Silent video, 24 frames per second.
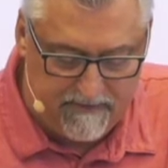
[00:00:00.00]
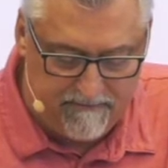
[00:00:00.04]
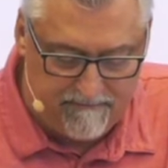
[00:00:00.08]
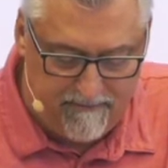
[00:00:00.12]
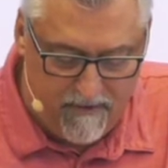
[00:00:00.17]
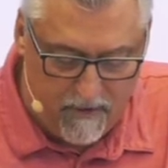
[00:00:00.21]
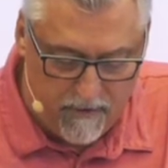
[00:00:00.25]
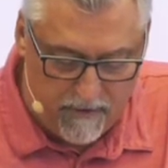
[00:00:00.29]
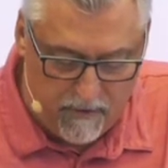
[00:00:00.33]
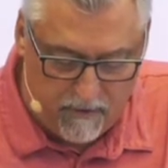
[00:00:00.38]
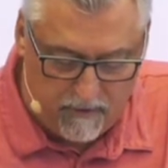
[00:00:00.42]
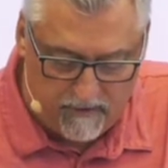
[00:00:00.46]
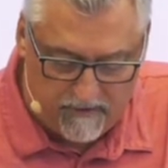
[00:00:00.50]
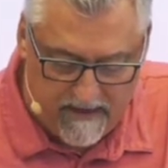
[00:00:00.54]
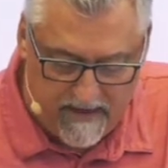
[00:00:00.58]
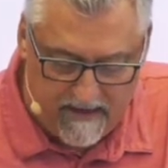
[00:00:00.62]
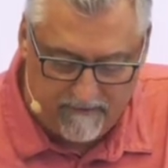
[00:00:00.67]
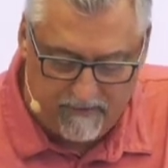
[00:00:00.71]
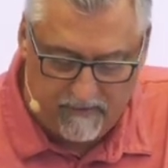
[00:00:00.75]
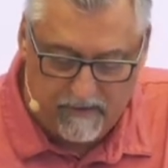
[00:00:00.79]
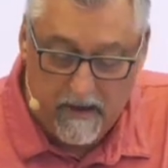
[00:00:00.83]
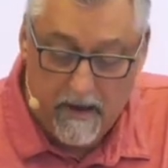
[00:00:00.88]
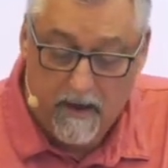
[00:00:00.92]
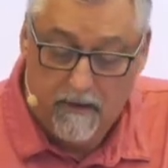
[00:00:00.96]
devote
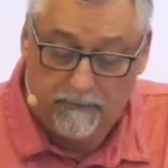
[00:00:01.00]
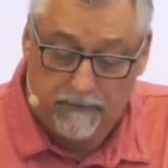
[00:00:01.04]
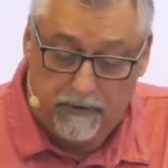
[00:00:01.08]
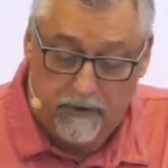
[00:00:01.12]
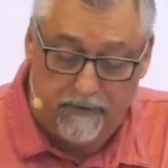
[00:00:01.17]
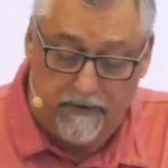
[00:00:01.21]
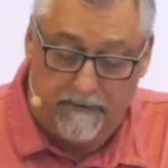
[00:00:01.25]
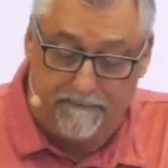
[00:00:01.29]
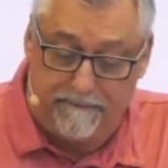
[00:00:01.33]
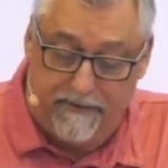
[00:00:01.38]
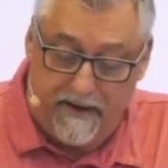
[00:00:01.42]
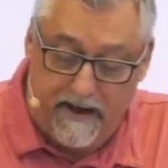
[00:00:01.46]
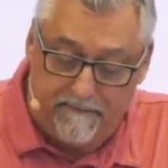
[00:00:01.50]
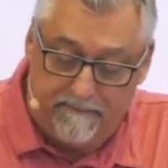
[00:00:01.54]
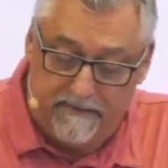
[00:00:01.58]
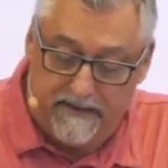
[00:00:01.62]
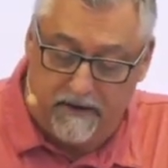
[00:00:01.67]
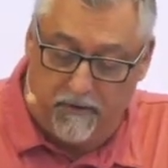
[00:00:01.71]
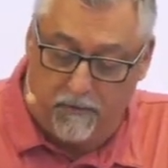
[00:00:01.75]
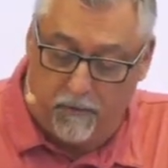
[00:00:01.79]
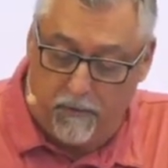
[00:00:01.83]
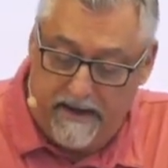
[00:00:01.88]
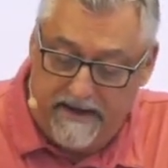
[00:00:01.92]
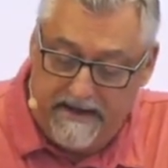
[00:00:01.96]
yourselves to the
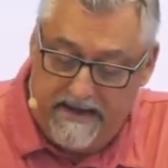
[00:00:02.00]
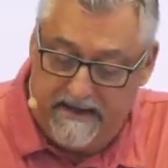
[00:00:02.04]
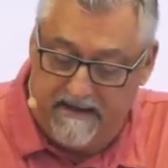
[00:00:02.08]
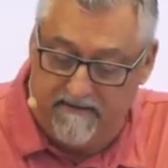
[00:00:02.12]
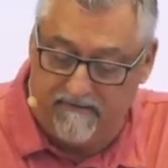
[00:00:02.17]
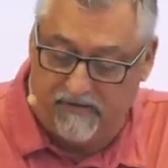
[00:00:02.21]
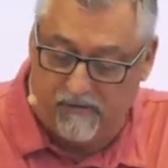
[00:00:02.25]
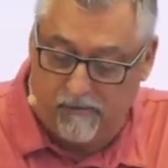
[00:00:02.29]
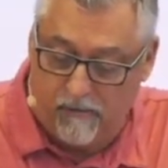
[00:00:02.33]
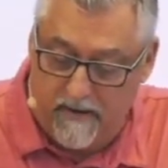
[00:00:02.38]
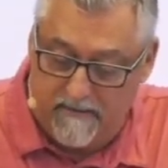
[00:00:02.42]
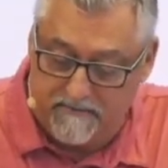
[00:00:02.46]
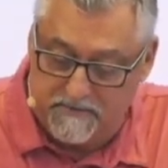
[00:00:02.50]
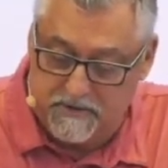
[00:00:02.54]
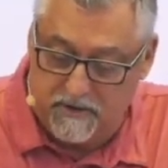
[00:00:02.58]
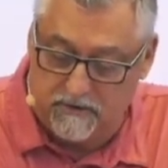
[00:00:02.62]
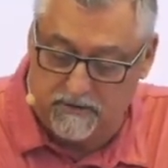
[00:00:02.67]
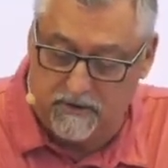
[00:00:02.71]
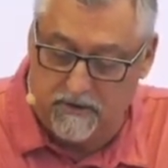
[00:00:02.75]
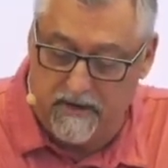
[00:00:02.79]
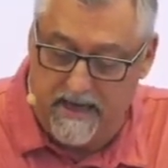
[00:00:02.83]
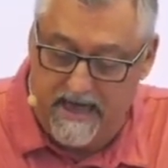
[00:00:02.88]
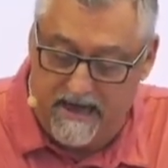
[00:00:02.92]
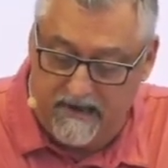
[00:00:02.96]
public reading of scripture,
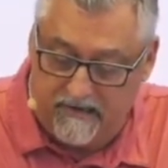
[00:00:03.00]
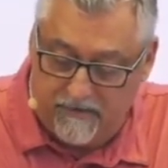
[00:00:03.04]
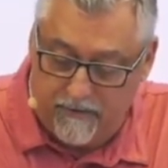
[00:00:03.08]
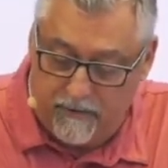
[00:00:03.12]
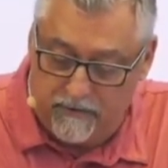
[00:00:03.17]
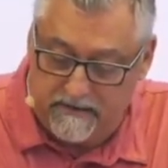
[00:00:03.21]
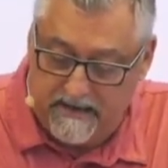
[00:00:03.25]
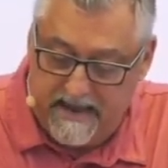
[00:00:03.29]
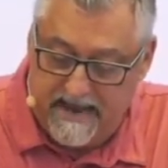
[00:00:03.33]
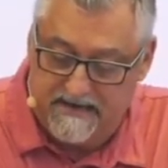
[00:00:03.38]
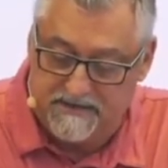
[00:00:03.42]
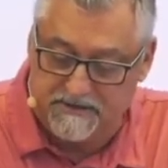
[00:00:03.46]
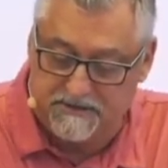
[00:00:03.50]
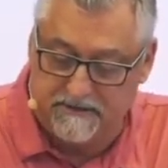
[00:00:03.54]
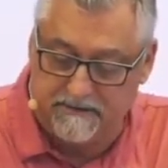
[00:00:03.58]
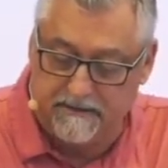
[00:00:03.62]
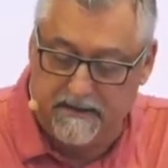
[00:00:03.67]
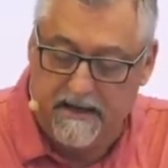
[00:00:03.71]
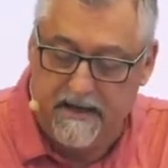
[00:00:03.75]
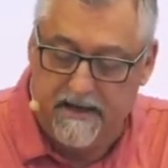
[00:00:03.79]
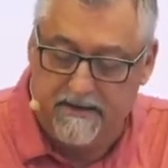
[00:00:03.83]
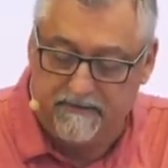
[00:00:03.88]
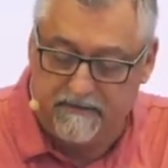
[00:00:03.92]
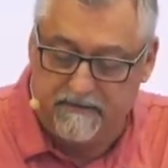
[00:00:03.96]
to exhortation,
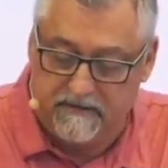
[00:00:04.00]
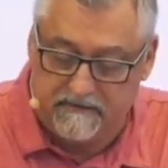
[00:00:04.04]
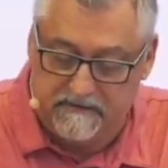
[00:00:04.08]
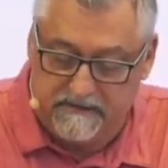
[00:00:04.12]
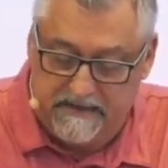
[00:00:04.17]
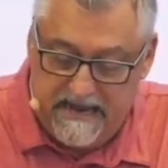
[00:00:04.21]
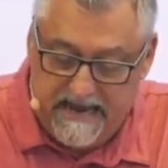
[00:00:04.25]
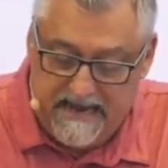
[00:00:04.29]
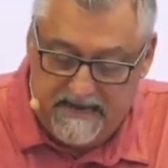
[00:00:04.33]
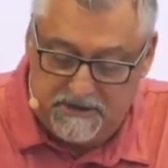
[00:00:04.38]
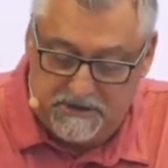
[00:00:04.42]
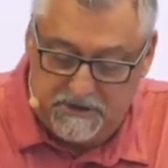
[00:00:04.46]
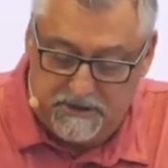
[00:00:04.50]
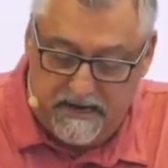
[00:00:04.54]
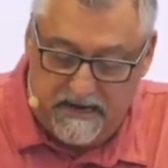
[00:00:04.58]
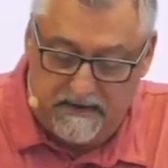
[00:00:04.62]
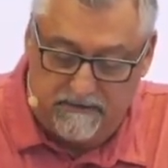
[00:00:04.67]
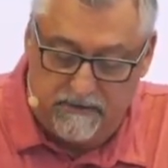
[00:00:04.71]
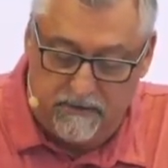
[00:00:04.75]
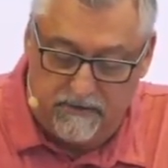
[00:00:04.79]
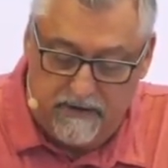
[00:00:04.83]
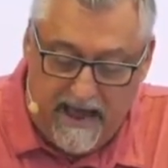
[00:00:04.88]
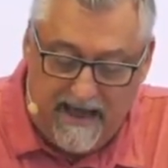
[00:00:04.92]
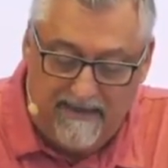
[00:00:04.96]
to
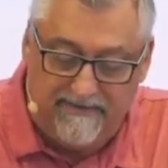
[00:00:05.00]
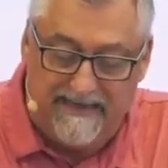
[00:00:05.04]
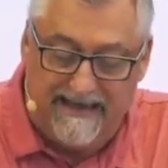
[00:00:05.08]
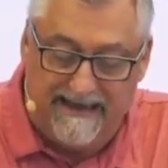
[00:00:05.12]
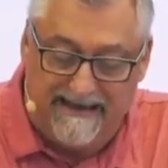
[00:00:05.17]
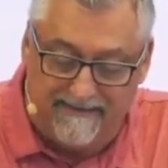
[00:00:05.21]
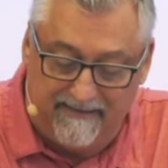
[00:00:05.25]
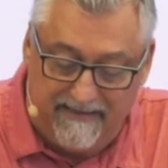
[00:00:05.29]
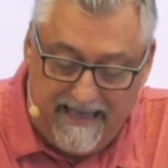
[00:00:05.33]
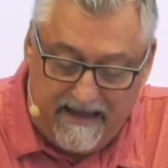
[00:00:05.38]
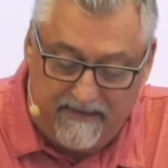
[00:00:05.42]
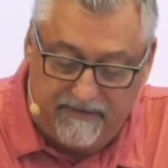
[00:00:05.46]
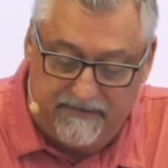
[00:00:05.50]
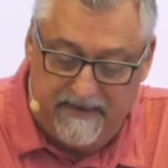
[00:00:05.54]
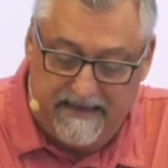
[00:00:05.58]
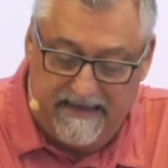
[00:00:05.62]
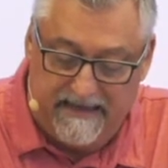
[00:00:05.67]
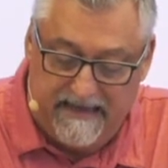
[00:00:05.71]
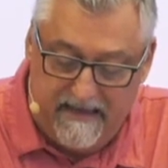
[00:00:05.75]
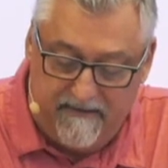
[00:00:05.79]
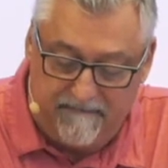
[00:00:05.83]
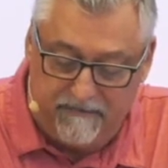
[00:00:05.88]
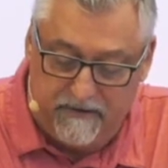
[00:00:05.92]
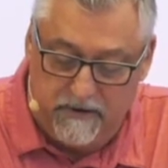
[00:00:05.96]
teaching. Do not neglect the
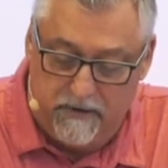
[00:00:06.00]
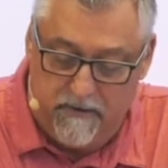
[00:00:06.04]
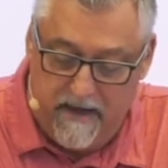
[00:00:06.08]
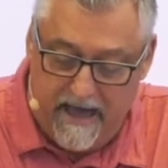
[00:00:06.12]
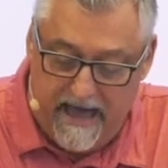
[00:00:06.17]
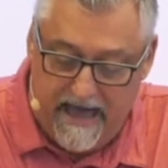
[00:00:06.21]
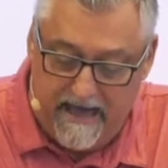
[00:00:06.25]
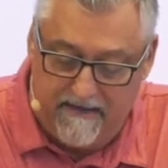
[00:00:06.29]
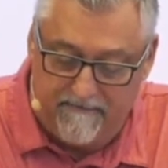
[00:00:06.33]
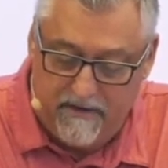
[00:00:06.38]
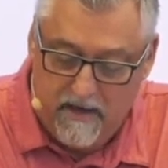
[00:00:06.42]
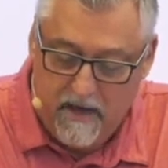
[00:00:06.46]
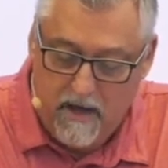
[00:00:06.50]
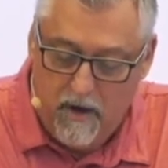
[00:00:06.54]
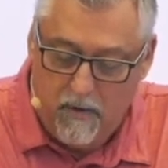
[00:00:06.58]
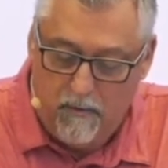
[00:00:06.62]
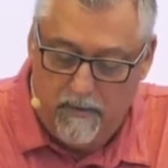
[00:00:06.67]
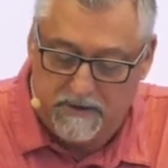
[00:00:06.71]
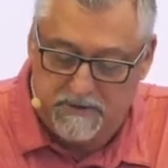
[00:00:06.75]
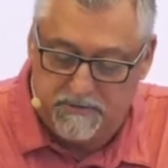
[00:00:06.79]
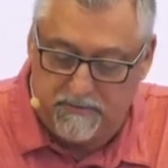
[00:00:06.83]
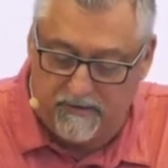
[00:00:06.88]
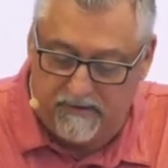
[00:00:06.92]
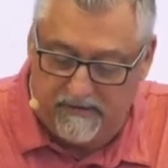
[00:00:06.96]
gift you have,
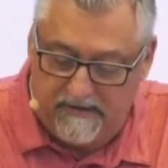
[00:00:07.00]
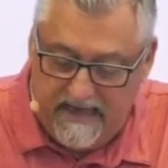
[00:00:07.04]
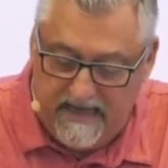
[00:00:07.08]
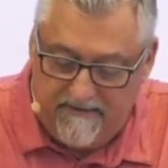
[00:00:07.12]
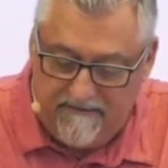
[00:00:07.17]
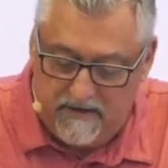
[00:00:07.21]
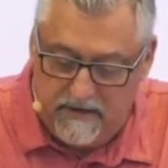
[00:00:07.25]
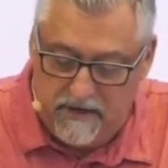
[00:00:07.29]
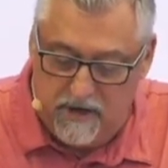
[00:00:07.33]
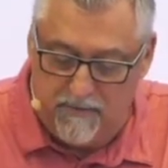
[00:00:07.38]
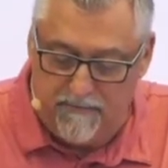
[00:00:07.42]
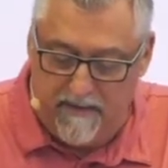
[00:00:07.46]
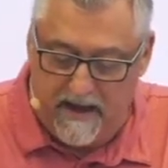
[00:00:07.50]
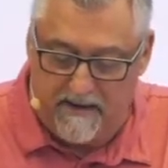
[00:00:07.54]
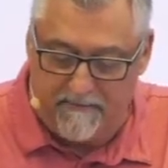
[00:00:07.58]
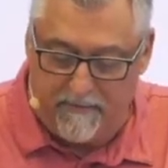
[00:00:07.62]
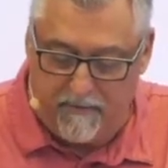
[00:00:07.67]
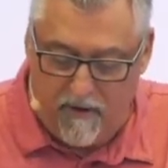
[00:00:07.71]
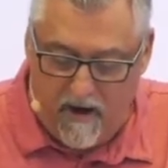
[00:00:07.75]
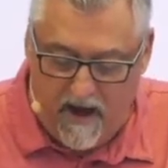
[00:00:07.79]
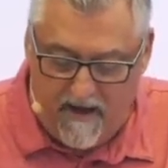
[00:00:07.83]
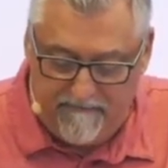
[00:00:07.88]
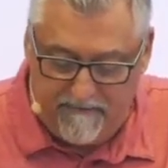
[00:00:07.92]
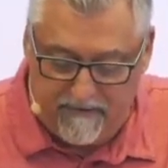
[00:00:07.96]
which was given you by
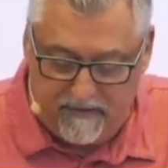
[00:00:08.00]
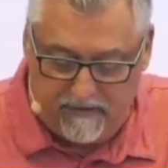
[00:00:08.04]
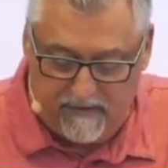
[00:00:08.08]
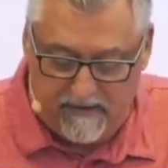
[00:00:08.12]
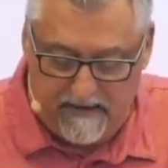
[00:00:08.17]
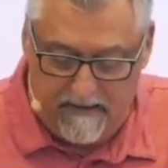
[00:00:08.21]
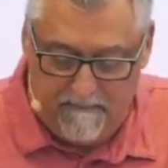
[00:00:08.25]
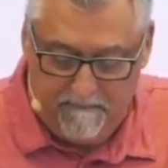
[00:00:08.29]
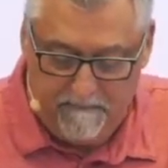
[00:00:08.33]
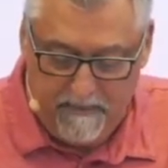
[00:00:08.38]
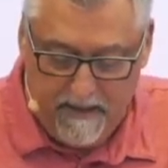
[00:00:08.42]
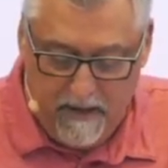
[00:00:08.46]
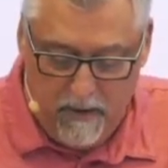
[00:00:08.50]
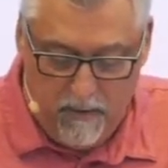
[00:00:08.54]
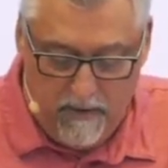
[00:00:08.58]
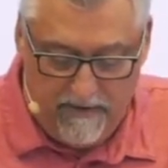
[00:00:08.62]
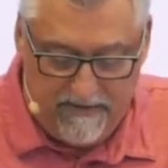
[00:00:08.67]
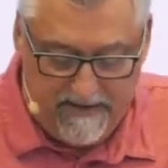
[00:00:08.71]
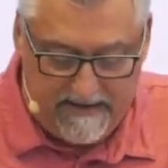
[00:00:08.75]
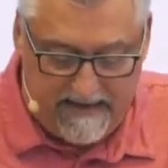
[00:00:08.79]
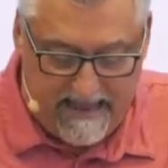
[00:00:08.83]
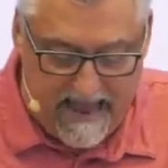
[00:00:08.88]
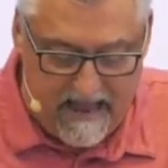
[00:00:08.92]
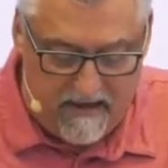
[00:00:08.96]
prophecy
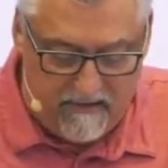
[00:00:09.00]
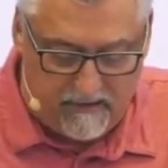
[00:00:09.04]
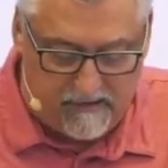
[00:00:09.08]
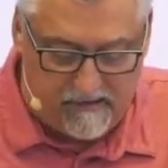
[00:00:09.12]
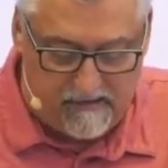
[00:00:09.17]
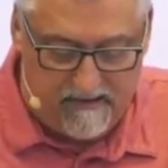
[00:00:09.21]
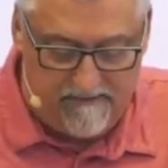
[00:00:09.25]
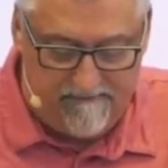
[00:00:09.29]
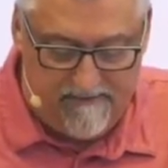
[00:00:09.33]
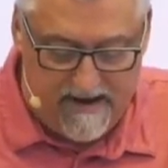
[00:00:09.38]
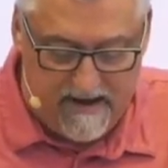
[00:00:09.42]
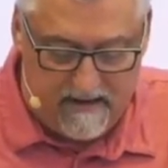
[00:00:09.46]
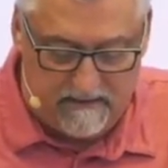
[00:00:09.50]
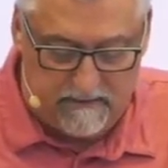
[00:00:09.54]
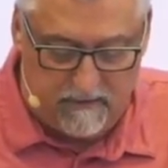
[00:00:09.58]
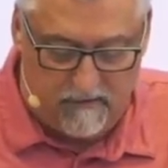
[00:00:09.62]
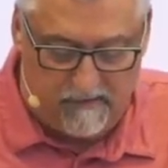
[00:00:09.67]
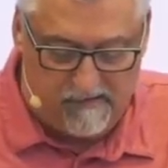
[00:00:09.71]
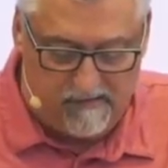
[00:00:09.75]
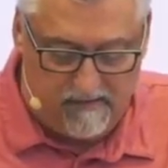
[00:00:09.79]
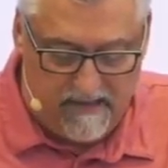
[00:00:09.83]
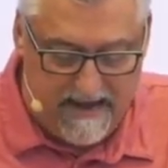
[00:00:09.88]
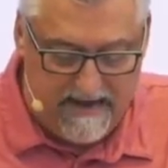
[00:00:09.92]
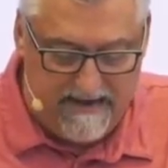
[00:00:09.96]
when the council of
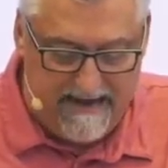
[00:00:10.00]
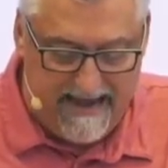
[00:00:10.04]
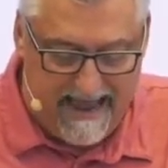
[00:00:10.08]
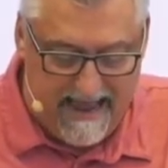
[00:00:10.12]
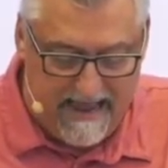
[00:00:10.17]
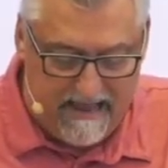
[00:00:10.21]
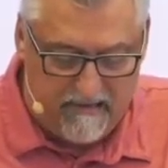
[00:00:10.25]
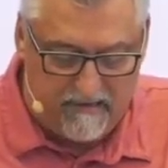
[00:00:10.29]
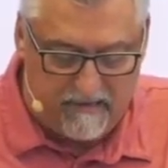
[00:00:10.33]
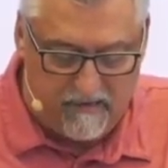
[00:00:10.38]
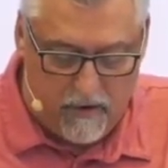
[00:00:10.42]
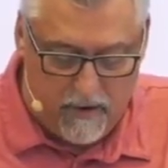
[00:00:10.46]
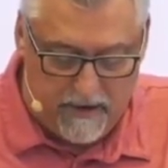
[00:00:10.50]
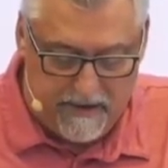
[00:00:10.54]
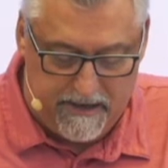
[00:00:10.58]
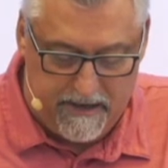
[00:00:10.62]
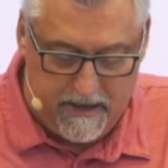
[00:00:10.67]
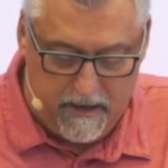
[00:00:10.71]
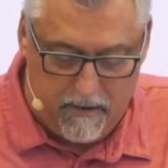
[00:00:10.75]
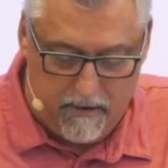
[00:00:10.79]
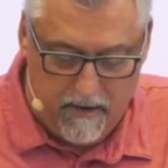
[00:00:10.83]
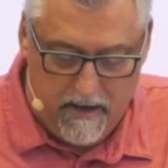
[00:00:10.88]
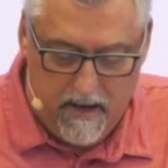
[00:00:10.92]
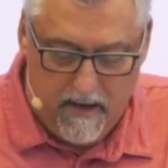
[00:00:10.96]
elders laid hands on
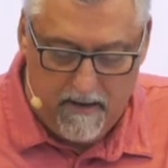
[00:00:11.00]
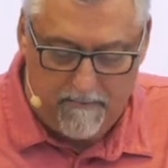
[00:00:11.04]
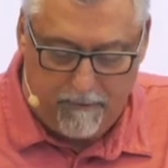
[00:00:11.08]
you.